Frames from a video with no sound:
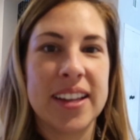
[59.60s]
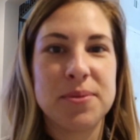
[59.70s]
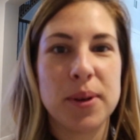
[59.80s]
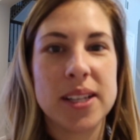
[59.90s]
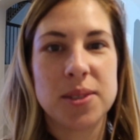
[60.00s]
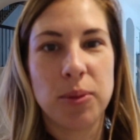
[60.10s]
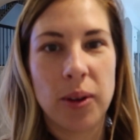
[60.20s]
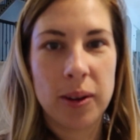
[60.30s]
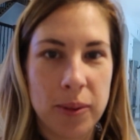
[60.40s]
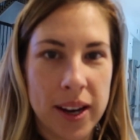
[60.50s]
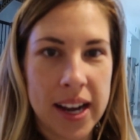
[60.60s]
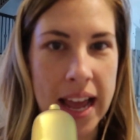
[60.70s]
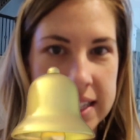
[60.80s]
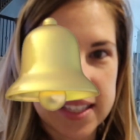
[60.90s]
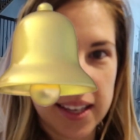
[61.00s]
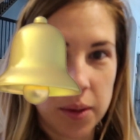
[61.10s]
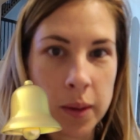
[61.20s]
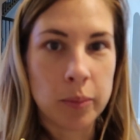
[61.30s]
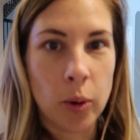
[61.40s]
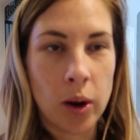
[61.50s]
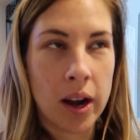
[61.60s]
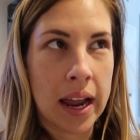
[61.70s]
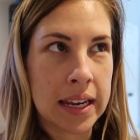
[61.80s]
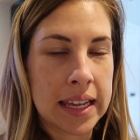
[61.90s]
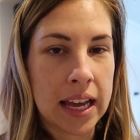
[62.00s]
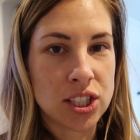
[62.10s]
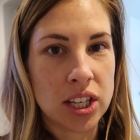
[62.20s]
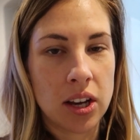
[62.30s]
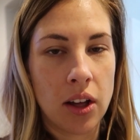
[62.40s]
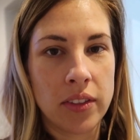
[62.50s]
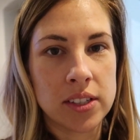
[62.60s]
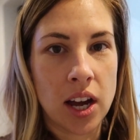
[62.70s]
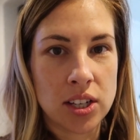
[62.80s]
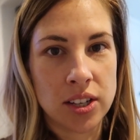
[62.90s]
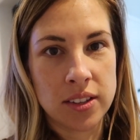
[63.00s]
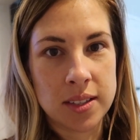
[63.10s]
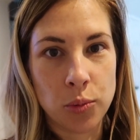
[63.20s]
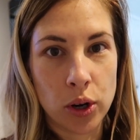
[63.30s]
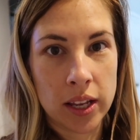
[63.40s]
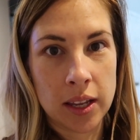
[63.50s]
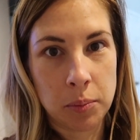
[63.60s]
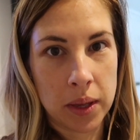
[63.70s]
it's pretty swollen. We're gonna ice a little bit more, and he actually called the doctor this morning